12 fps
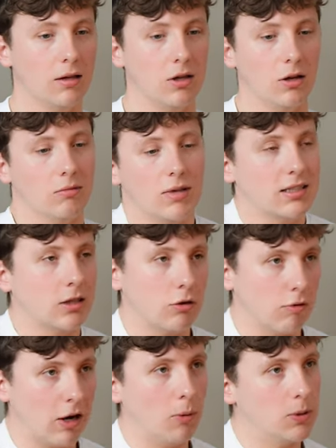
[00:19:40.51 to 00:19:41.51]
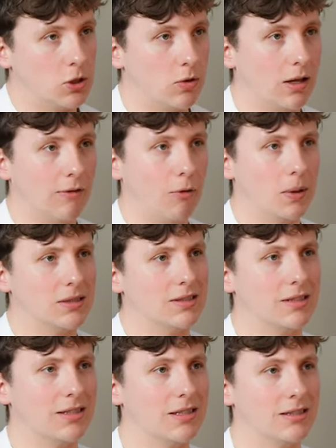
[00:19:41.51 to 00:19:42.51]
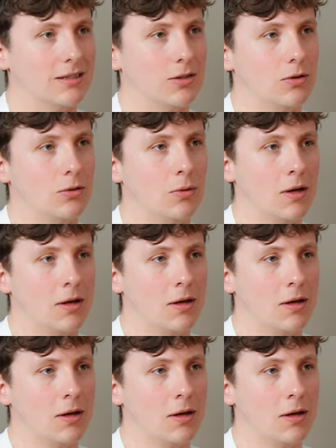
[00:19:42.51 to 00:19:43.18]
you know, that's a great opportunity for businesses to